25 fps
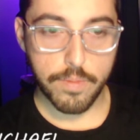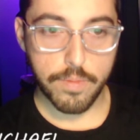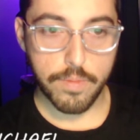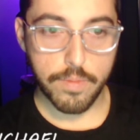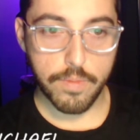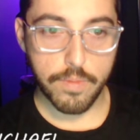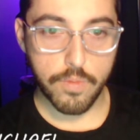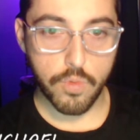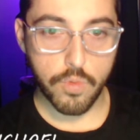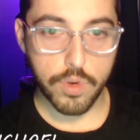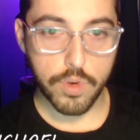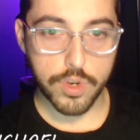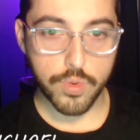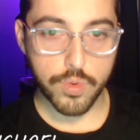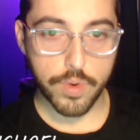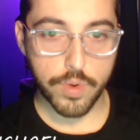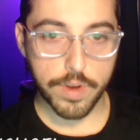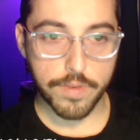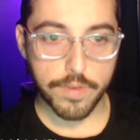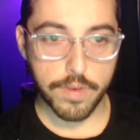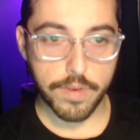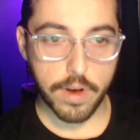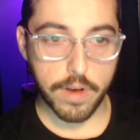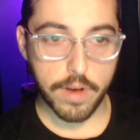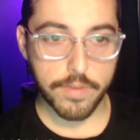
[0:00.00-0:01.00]

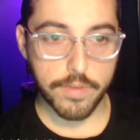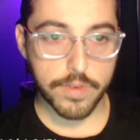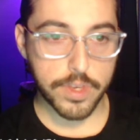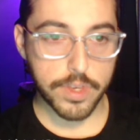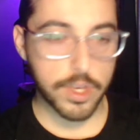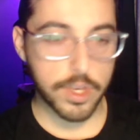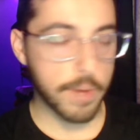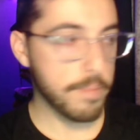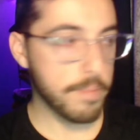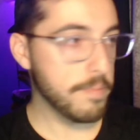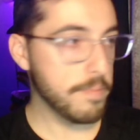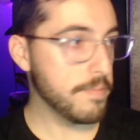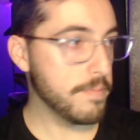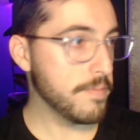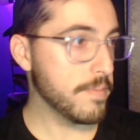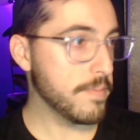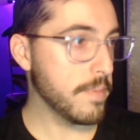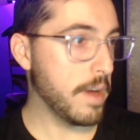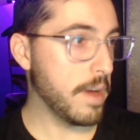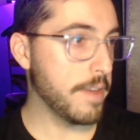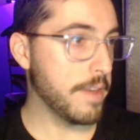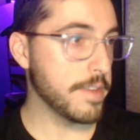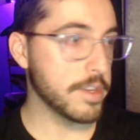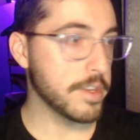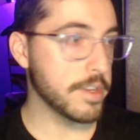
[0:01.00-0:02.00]
125. Yep,
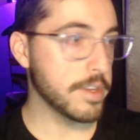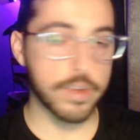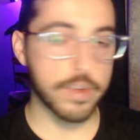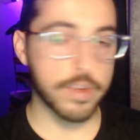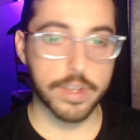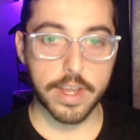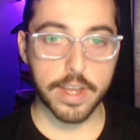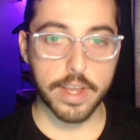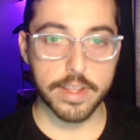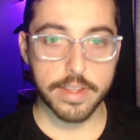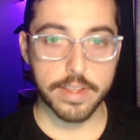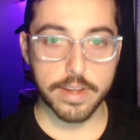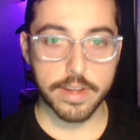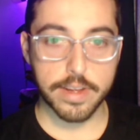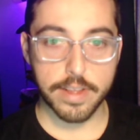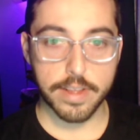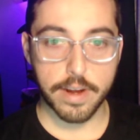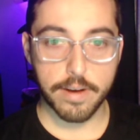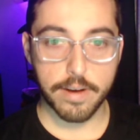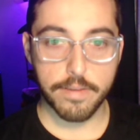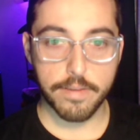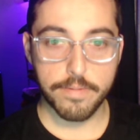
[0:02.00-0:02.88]
I think you can take Dig there.